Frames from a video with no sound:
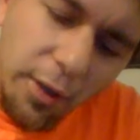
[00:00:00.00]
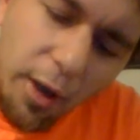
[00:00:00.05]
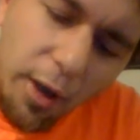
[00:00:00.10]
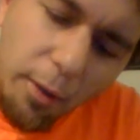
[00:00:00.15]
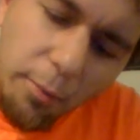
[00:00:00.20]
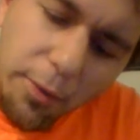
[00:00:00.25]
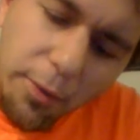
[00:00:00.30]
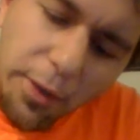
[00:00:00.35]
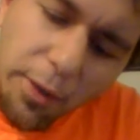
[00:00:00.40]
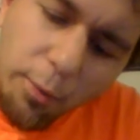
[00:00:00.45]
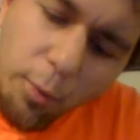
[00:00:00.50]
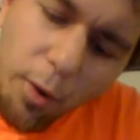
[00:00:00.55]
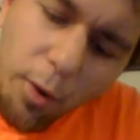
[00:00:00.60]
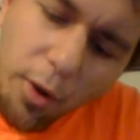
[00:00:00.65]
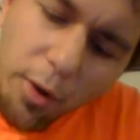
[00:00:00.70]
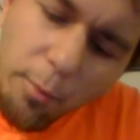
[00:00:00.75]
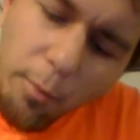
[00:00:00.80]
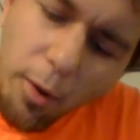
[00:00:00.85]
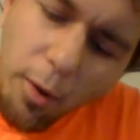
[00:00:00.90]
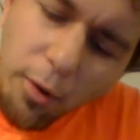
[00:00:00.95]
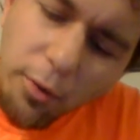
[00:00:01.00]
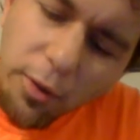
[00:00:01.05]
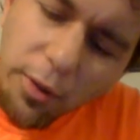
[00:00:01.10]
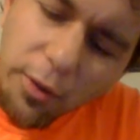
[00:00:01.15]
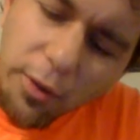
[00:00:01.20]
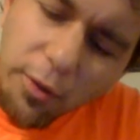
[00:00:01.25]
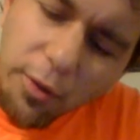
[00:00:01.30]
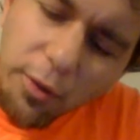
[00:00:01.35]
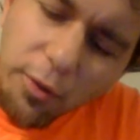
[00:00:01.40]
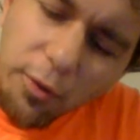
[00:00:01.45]
Carbonated water, malt
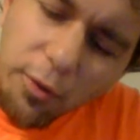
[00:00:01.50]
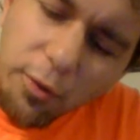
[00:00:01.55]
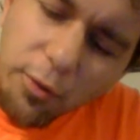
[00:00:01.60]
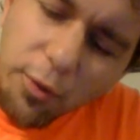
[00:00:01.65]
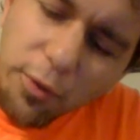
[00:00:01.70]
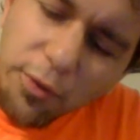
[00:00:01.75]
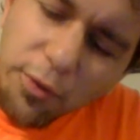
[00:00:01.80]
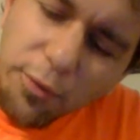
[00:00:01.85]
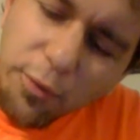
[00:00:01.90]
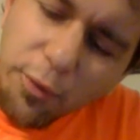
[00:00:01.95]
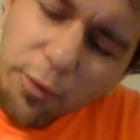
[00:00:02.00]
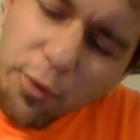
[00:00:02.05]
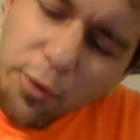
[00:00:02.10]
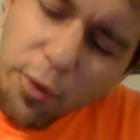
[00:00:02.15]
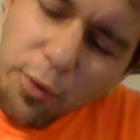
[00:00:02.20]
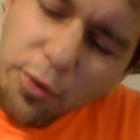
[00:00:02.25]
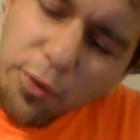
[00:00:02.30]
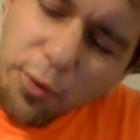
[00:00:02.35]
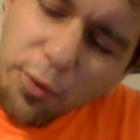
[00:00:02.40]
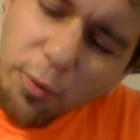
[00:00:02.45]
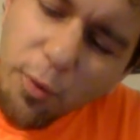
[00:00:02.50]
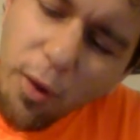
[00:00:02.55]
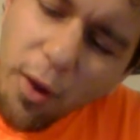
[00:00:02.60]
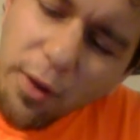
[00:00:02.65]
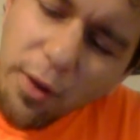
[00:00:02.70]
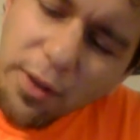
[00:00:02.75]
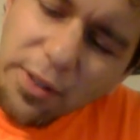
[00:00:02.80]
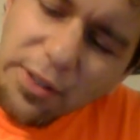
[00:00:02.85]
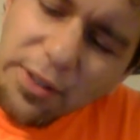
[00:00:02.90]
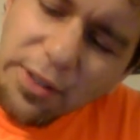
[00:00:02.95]
liquor, glucose, fructose,
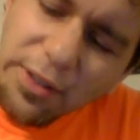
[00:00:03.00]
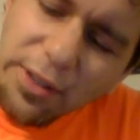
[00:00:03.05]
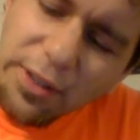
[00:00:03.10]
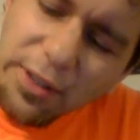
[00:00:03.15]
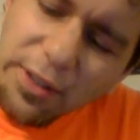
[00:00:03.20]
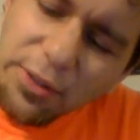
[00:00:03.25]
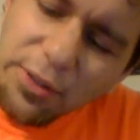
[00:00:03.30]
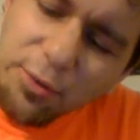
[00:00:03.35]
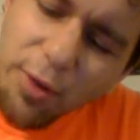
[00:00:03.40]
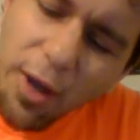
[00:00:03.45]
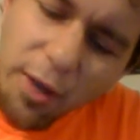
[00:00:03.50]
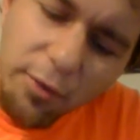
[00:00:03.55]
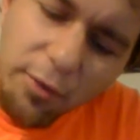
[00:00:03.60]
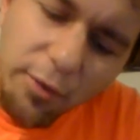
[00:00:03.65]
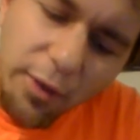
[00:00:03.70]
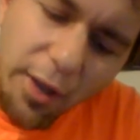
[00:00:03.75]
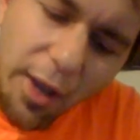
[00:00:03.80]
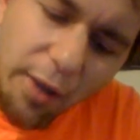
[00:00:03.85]
guarana seed extract,